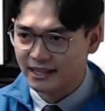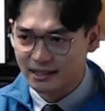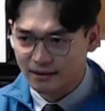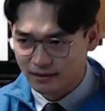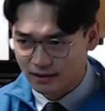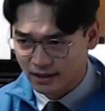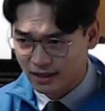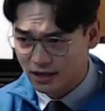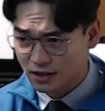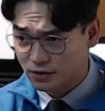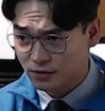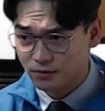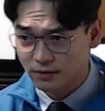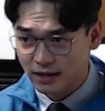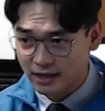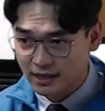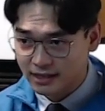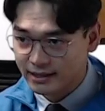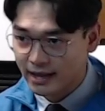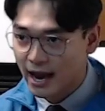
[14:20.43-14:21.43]
issue
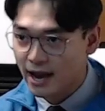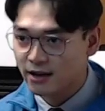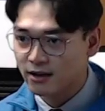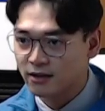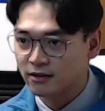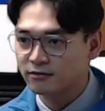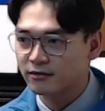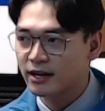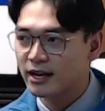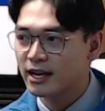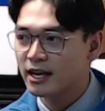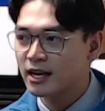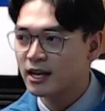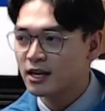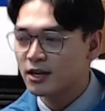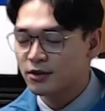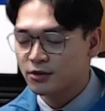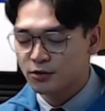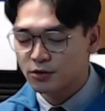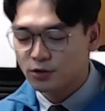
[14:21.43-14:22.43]
they stand on, right?
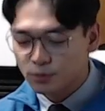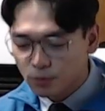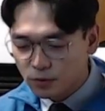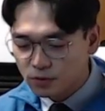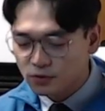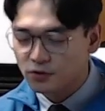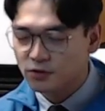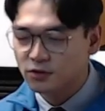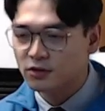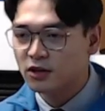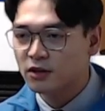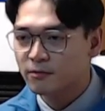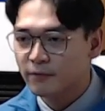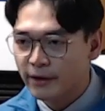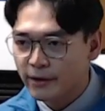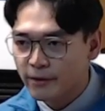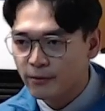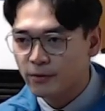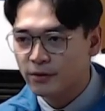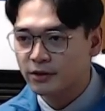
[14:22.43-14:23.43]
You're supposed to serve
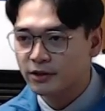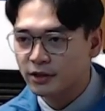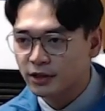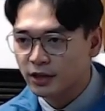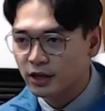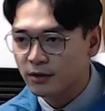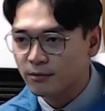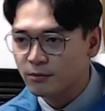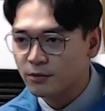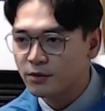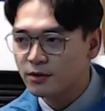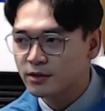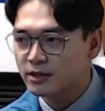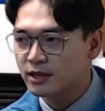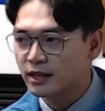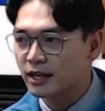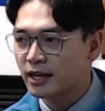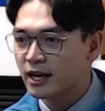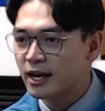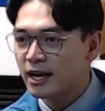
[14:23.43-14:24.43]
everyone in the
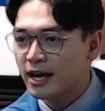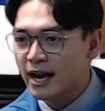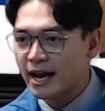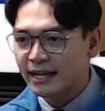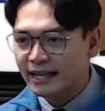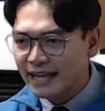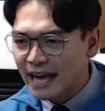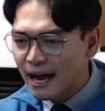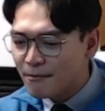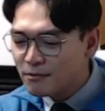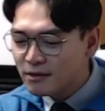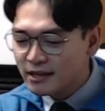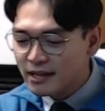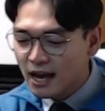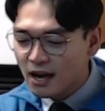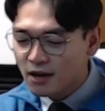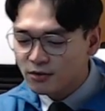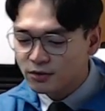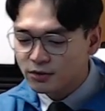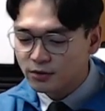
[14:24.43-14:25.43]
community. And coming
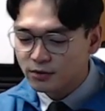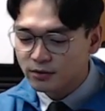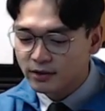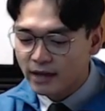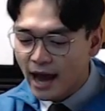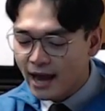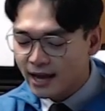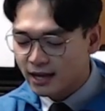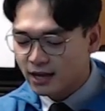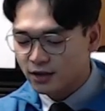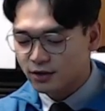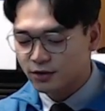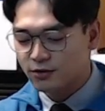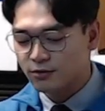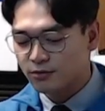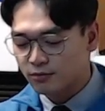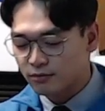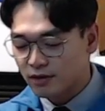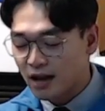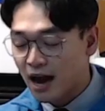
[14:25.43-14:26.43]
down to that
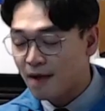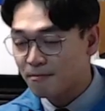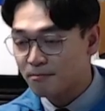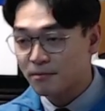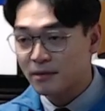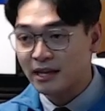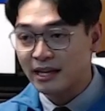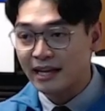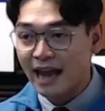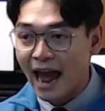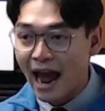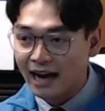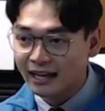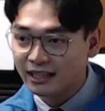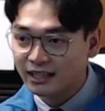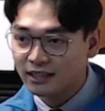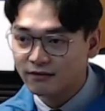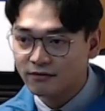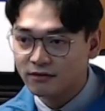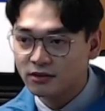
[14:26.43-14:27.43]
issue, not being
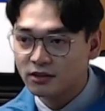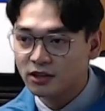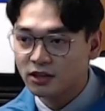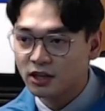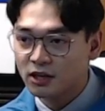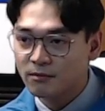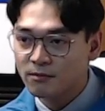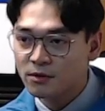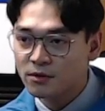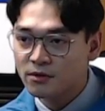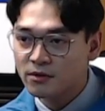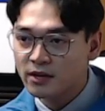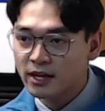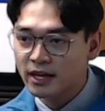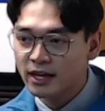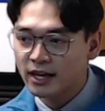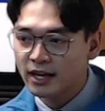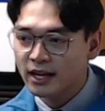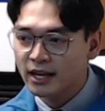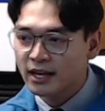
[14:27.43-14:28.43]
active in the
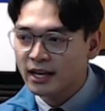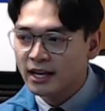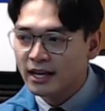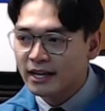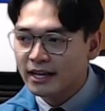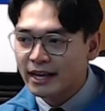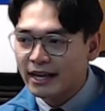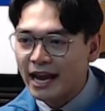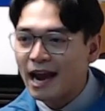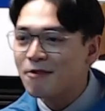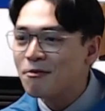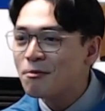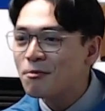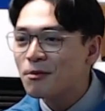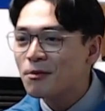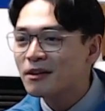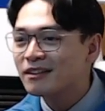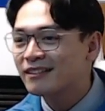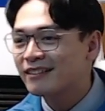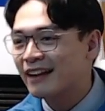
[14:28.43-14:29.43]
community,
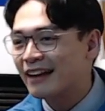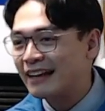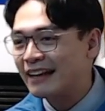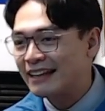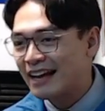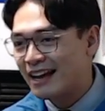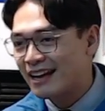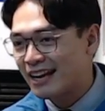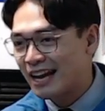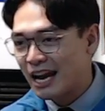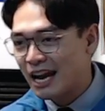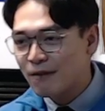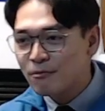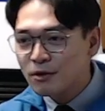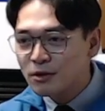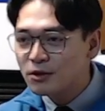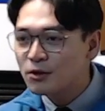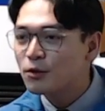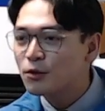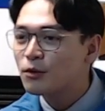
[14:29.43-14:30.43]
everyone's saying that. Every
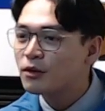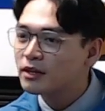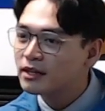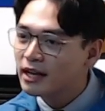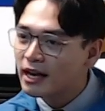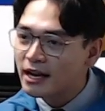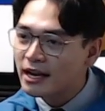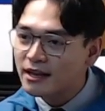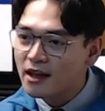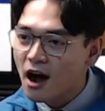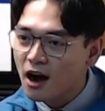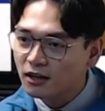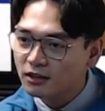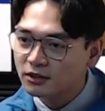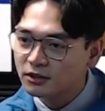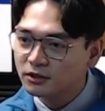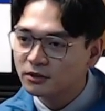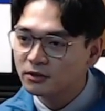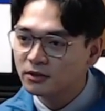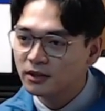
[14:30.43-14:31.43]
door that I knock
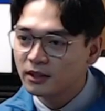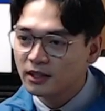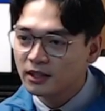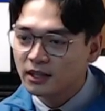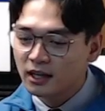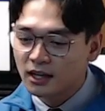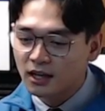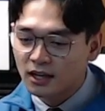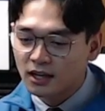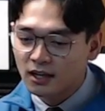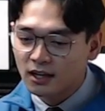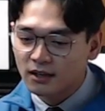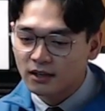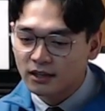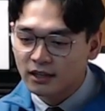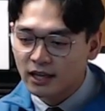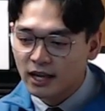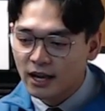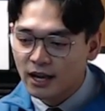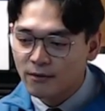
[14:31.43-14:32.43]
to,
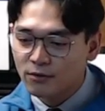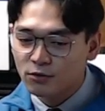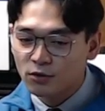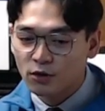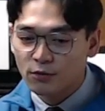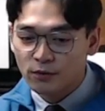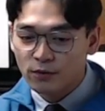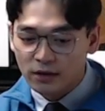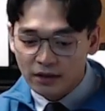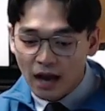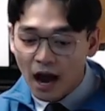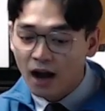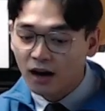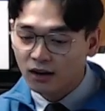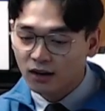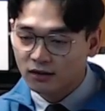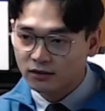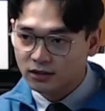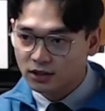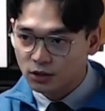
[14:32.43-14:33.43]
every door we
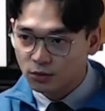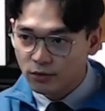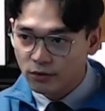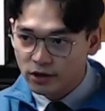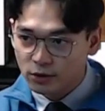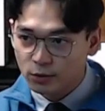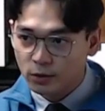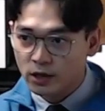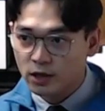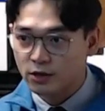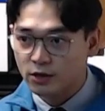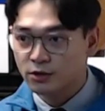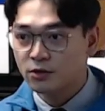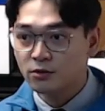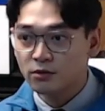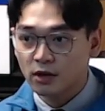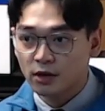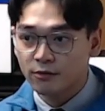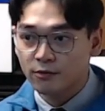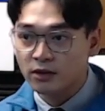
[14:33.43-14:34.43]
knocked in
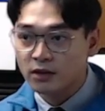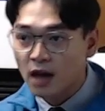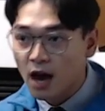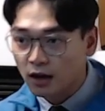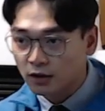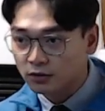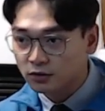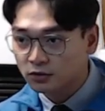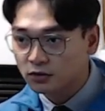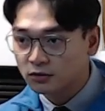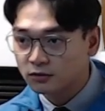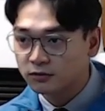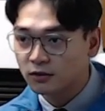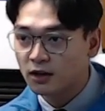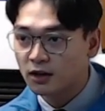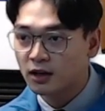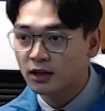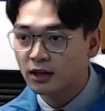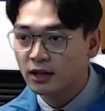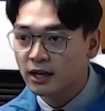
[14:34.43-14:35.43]
2022 and we knocked so
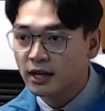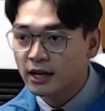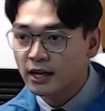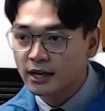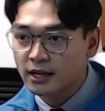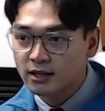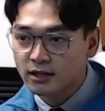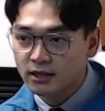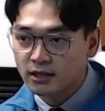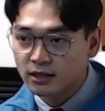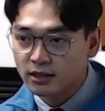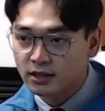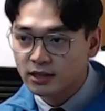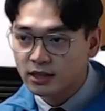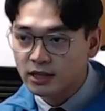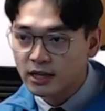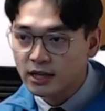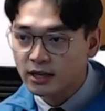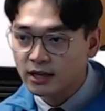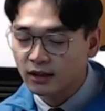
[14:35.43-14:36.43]
far in this
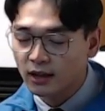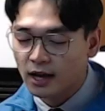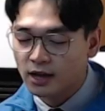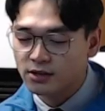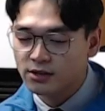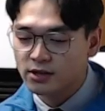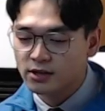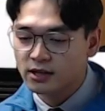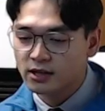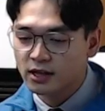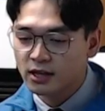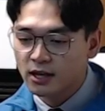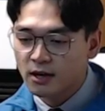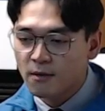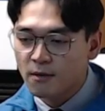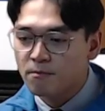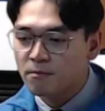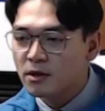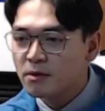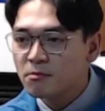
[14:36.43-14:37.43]
year election,
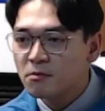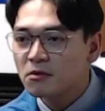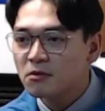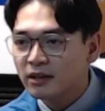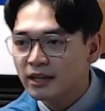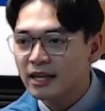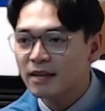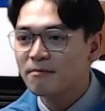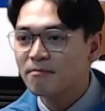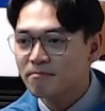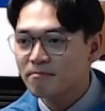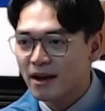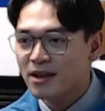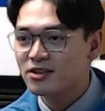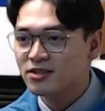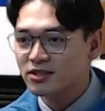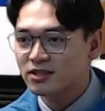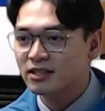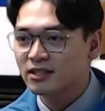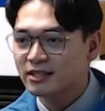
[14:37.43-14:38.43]
people keep
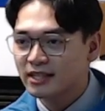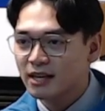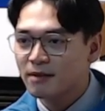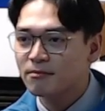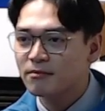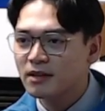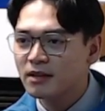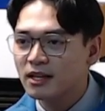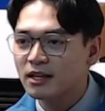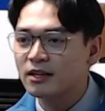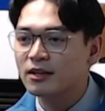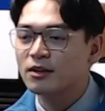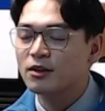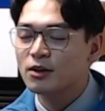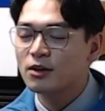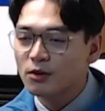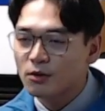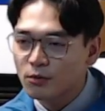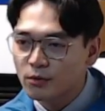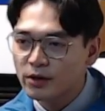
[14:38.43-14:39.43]
mentioning the same thing.
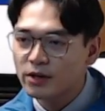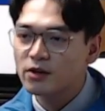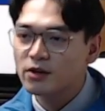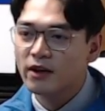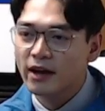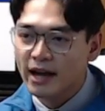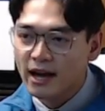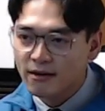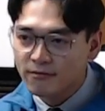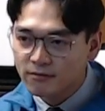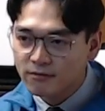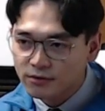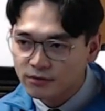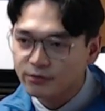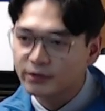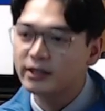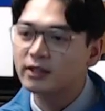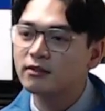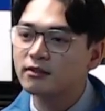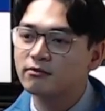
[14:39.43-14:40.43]
we don't have a
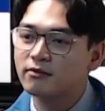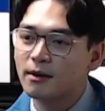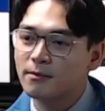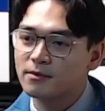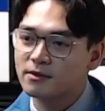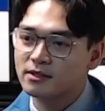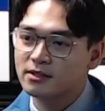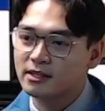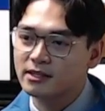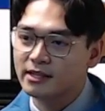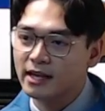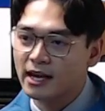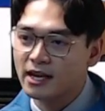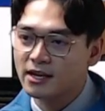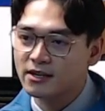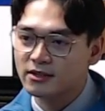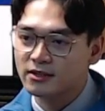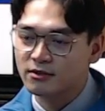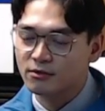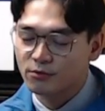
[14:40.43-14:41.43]
real
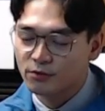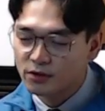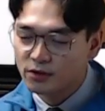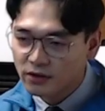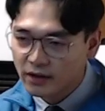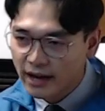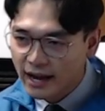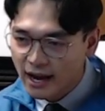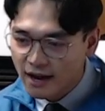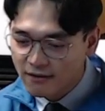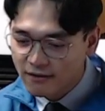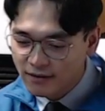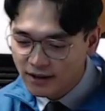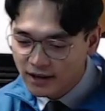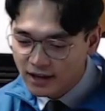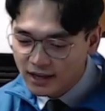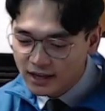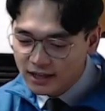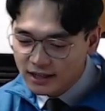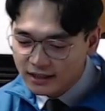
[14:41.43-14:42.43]
representation. We don't have
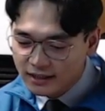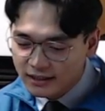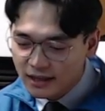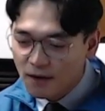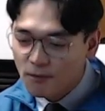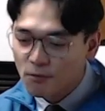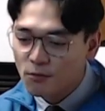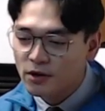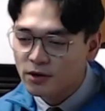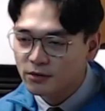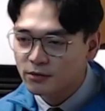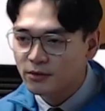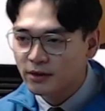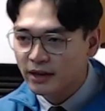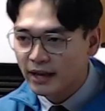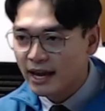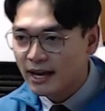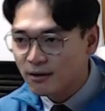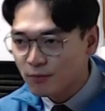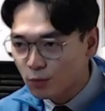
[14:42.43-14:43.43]
someone who
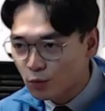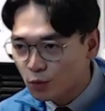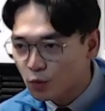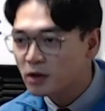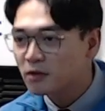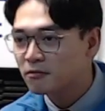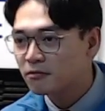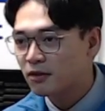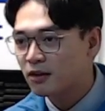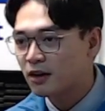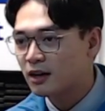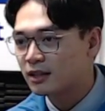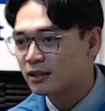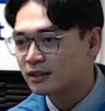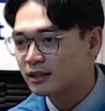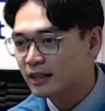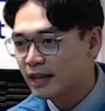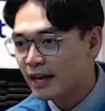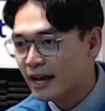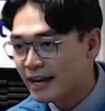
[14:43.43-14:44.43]
can work for
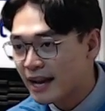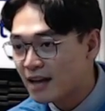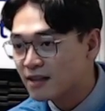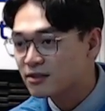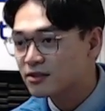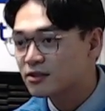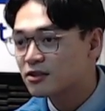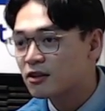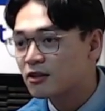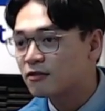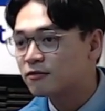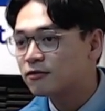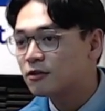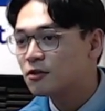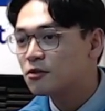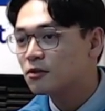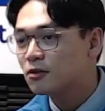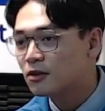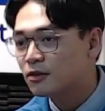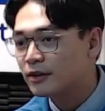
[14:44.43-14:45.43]
us and answer our
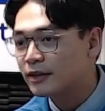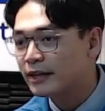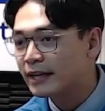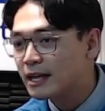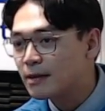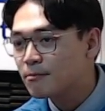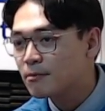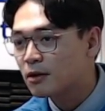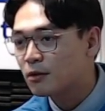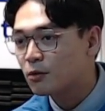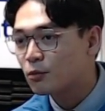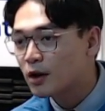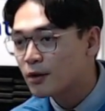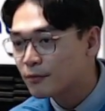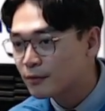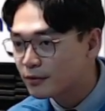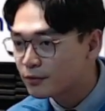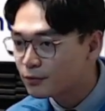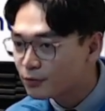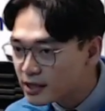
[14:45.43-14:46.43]
phone call and email when
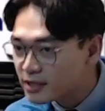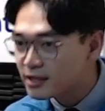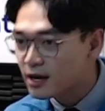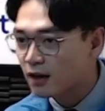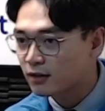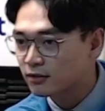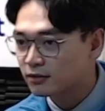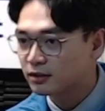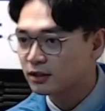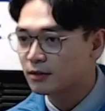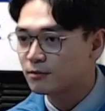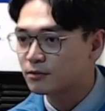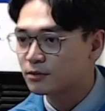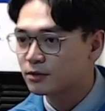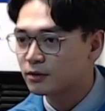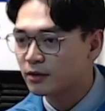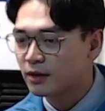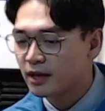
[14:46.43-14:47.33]
we reach out to them too.